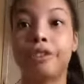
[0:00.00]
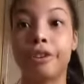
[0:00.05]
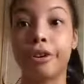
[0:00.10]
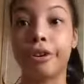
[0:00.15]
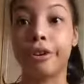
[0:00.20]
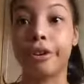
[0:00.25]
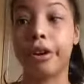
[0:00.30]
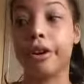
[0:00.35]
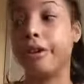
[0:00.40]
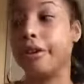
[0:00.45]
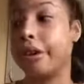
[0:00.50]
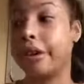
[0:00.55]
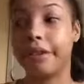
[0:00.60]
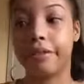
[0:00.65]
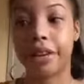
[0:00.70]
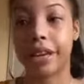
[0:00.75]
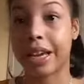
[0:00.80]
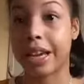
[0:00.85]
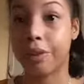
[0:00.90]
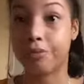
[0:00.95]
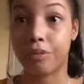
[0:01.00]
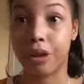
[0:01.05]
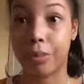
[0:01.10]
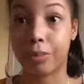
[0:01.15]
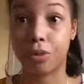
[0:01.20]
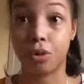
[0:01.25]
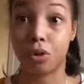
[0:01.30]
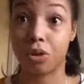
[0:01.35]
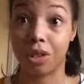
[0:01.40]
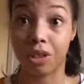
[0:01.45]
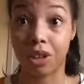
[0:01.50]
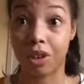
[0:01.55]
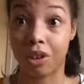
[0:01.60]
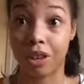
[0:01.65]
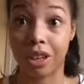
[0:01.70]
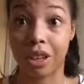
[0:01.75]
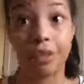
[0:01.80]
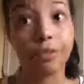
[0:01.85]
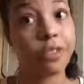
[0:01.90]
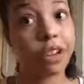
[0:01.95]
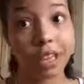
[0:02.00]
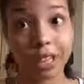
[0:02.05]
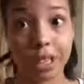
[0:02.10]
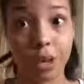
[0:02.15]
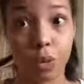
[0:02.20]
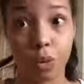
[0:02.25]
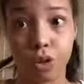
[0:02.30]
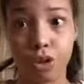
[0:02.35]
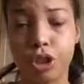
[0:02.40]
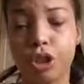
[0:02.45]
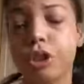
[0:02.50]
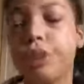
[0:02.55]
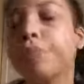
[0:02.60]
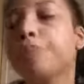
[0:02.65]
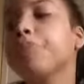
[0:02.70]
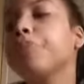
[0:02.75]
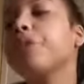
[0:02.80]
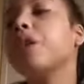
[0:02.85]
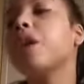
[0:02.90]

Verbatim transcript: Don't know if I can ramble on long enough as I want to.